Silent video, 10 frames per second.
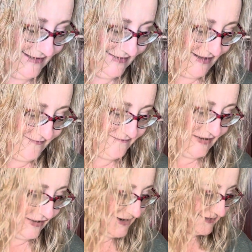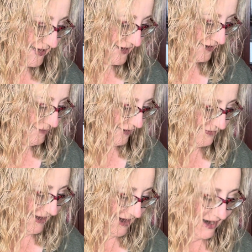I'm very excited about
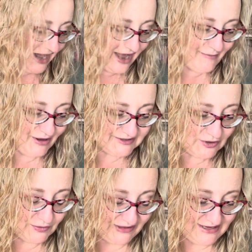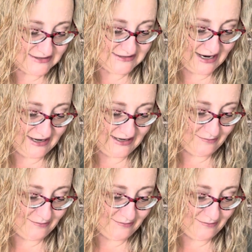that. I'm also really excited